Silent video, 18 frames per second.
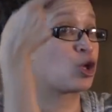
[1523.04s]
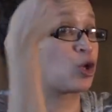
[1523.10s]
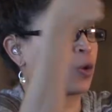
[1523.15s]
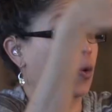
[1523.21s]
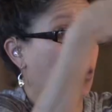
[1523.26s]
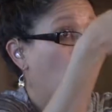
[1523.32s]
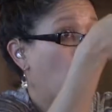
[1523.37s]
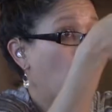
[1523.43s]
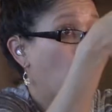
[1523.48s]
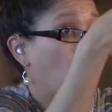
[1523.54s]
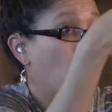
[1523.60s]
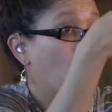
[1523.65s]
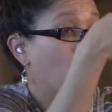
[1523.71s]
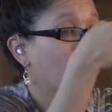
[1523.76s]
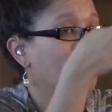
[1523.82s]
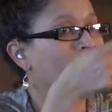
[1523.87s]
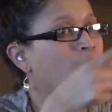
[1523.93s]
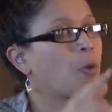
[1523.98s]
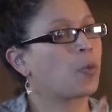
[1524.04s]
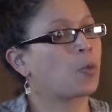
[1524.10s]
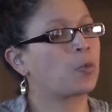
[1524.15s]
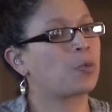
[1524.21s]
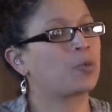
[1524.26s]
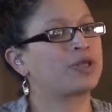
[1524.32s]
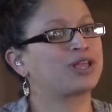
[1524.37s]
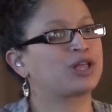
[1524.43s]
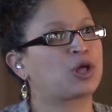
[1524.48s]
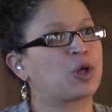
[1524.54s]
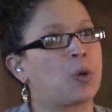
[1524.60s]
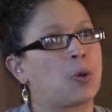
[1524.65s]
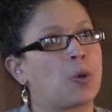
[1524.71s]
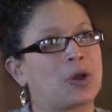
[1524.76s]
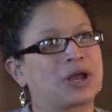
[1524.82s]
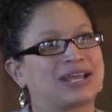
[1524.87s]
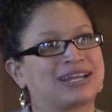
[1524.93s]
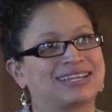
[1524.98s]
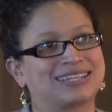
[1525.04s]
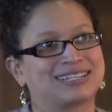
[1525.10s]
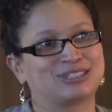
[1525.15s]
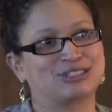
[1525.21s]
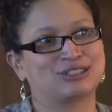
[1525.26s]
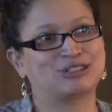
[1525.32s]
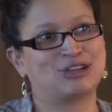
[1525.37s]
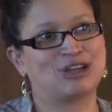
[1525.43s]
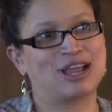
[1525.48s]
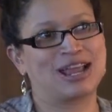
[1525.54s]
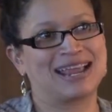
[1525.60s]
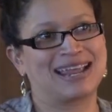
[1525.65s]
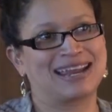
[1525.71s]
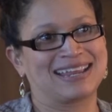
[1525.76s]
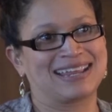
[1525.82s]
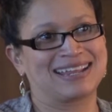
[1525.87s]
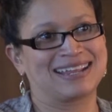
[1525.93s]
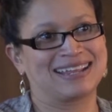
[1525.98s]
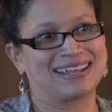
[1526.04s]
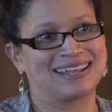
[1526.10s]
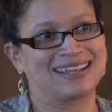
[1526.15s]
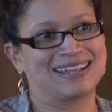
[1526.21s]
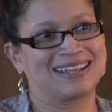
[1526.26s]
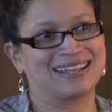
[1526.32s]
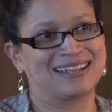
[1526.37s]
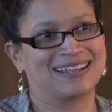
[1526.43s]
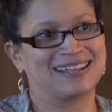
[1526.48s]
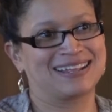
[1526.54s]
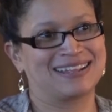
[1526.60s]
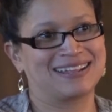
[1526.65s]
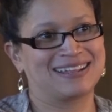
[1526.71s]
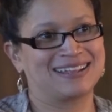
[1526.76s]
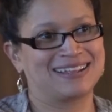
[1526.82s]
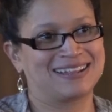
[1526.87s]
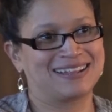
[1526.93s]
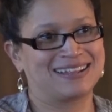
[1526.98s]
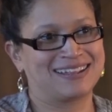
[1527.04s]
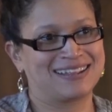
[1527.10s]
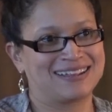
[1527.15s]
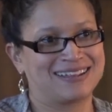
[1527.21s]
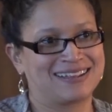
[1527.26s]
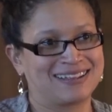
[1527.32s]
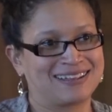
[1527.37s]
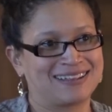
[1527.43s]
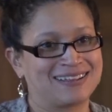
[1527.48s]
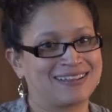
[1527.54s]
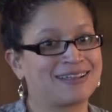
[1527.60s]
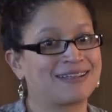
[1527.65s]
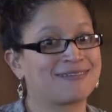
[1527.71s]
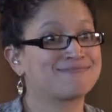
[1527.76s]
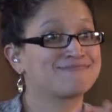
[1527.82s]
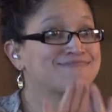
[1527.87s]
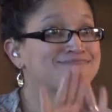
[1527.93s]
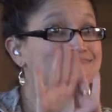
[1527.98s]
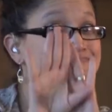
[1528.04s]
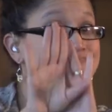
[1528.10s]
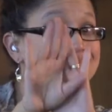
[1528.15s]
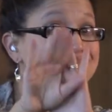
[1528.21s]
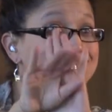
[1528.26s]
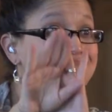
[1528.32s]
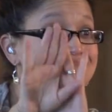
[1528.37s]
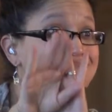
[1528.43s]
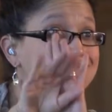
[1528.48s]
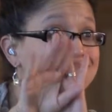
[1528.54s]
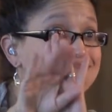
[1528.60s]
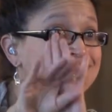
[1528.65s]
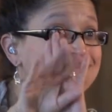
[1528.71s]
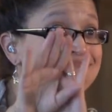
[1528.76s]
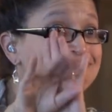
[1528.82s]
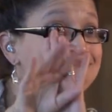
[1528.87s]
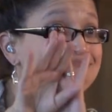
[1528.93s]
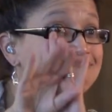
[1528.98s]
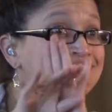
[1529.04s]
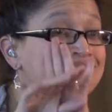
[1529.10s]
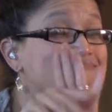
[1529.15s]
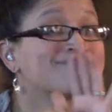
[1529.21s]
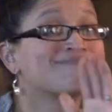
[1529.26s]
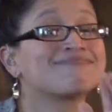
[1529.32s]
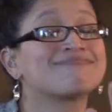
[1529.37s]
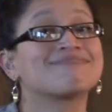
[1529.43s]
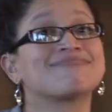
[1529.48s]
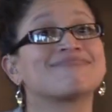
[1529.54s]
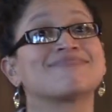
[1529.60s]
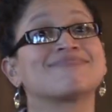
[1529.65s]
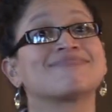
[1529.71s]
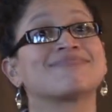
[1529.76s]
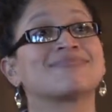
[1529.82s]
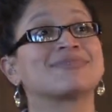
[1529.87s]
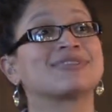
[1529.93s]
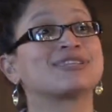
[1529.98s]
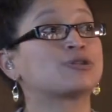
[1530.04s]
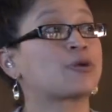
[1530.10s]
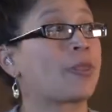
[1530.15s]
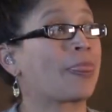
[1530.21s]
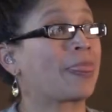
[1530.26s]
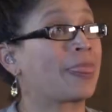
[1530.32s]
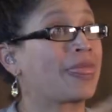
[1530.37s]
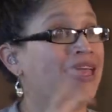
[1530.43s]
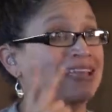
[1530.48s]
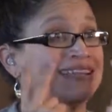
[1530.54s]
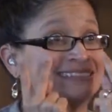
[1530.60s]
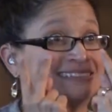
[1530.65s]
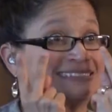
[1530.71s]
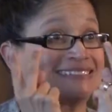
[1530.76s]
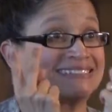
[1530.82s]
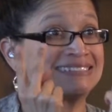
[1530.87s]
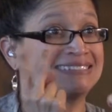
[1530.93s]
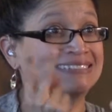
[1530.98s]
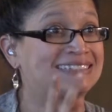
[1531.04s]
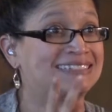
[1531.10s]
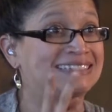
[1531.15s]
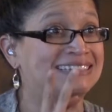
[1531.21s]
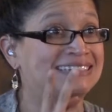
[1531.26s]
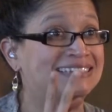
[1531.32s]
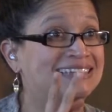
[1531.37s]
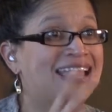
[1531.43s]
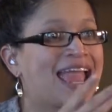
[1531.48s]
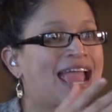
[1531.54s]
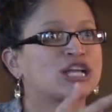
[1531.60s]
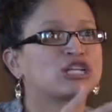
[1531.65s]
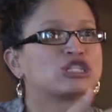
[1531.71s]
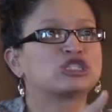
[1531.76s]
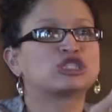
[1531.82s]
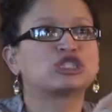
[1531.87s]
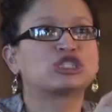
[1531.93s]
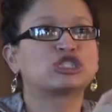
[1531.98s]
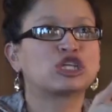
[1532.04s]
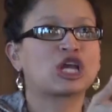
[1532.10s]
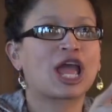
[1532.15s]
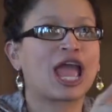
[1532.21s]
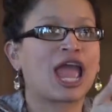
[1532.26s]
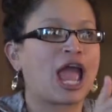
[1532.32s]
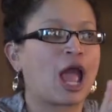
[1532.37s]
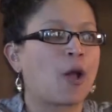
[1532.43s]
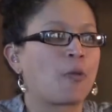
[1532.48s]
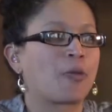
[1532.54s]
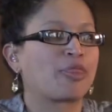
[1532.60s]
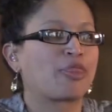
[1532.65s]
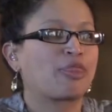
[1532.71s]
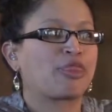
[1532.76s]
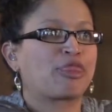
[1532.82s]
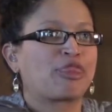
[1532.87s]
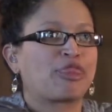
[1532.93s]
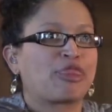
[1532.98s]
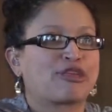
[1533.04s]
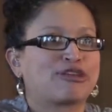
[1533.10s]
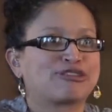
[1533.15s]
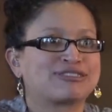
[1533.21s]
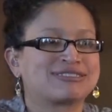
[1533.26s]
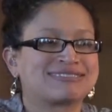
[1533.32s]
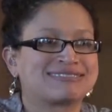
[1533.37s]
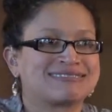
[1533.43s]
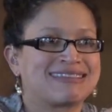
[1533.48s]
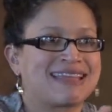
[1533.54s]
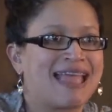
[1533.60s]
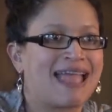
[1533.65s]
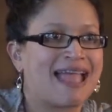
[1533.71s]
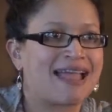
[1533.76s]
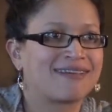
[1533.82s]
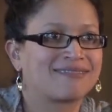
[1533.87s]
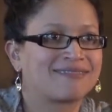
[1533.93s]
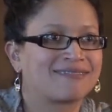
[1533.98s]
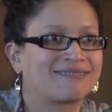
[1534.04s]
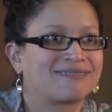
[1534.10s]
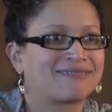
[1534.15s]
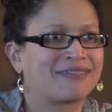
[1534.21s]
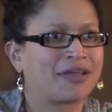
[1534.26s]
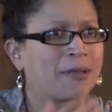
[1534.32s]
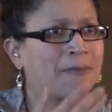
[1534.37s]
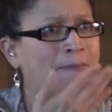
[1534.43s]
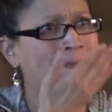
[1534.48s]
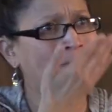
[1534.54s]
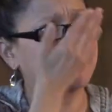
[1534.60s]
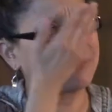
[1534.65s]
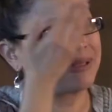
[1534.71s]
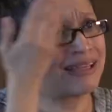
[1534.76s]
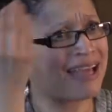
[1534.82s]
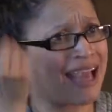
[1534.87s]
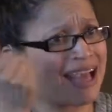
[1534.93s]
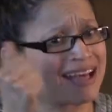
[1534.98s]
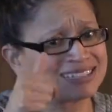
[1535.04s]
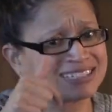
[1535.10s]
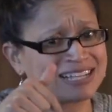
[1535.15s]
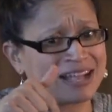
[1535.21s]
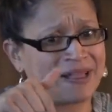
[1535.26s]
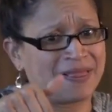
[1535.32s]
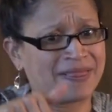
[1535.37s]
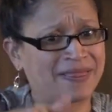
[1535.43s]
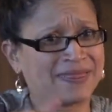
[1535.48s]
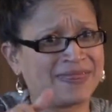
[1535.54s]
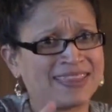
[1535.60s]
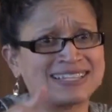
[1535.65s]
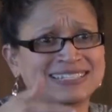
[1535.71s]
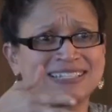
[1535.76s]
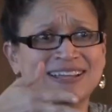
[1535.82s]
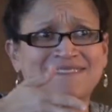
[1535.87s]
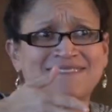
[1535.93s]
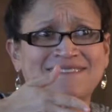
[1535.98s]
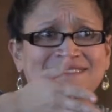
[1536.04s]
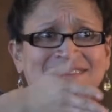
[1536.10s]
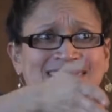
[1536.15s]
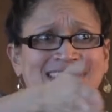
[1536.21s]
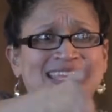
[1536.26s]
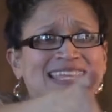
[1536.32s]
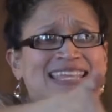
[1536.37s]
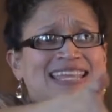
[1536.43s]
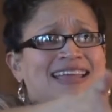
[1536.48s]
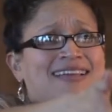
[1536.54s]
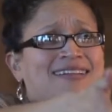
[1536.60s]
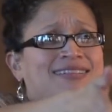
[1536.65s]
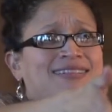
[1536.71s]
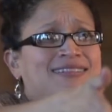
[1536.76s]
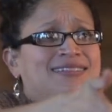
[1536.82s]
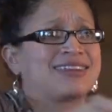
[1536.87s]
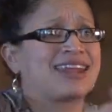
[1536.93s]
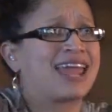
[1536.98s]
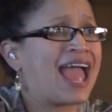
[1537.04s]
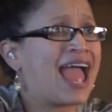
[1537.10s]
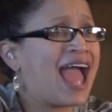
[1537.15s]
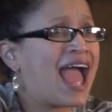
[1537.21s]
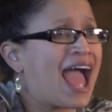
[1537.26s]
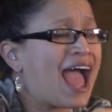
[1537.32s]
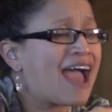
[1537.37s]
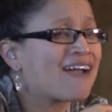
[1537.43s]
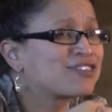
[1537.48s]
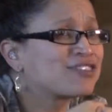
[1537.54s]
law enforcement, our future goal is to record those trainings so that law enforcement is able to see and then share with their staff members. This field